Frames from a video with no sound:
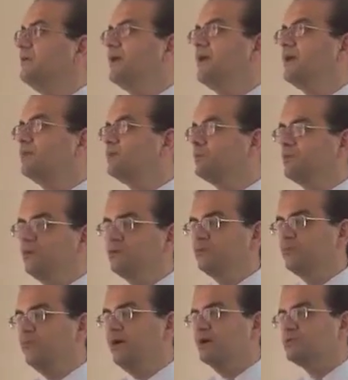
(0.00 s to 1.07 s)
and with
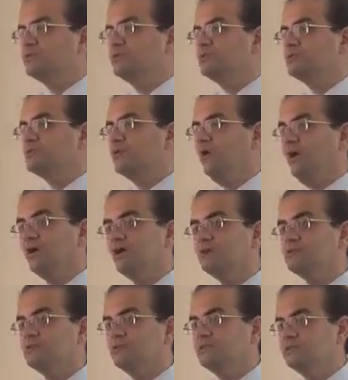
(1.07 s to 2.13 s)
other modules. So
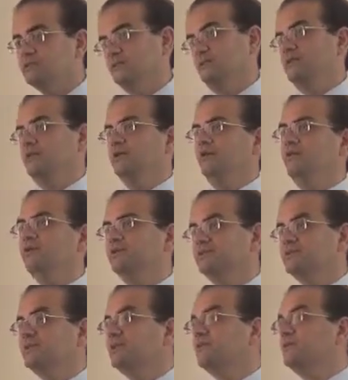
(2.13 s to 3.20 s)
ours is, you
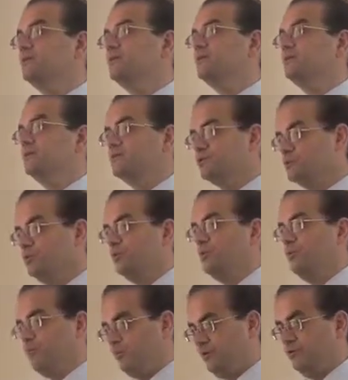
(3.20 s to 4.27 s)
could say,
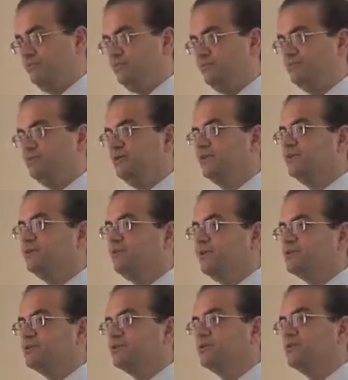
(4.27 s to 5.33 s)
super brief
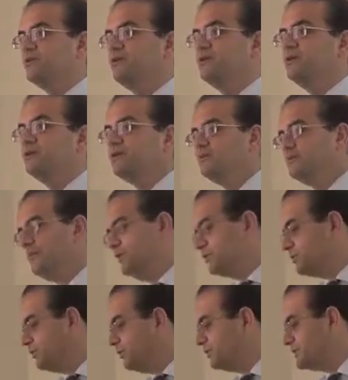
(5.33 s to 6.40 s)
intervention
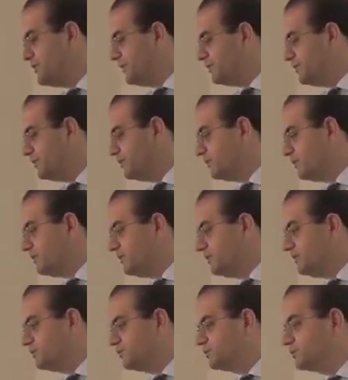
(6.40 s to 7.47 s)
compared to what's out there in the
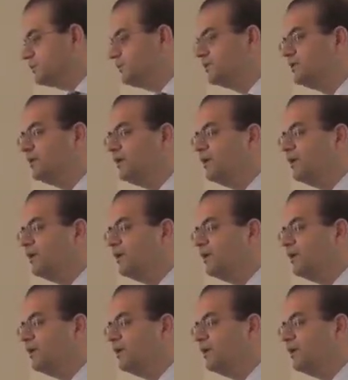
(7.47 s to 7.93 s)
literature.